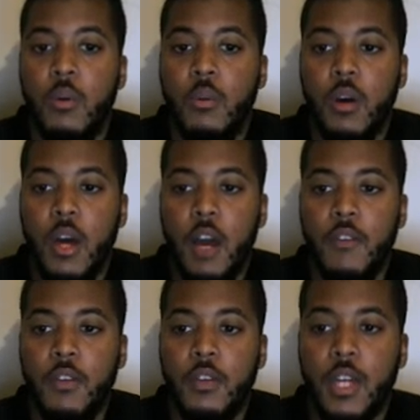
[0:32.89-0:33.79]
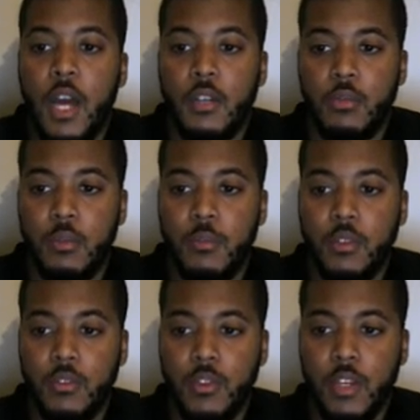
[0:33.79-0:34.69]
whatever you guys want me
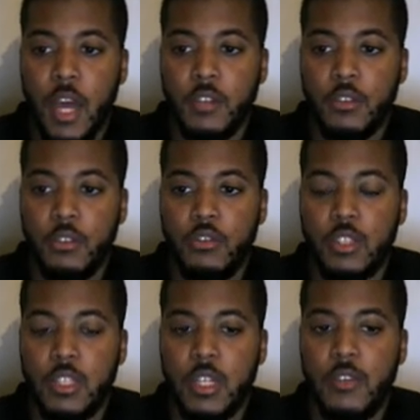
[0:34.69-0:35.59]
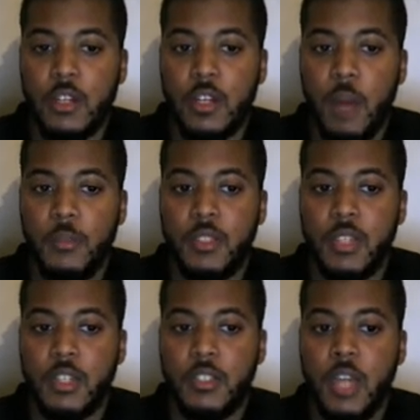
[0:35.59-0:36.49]
to react to just leave in the comment
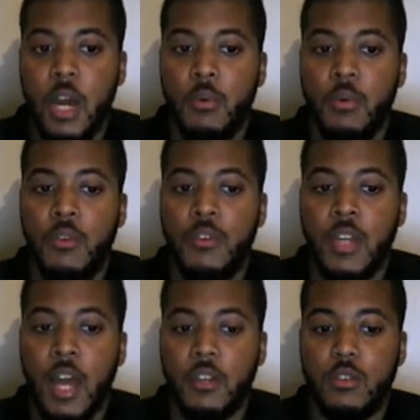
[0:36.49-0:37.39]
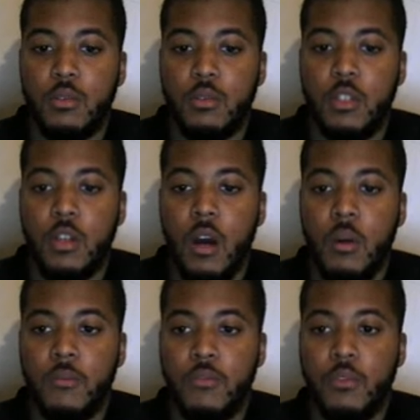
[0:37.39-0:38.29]
section I will react to it
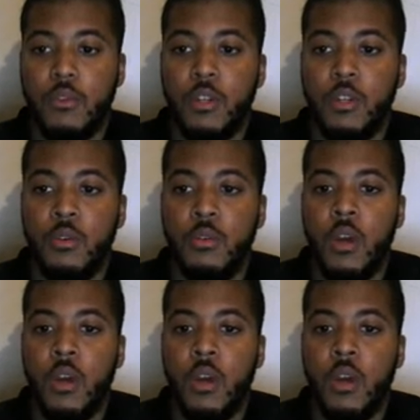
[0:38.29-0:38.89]
um for you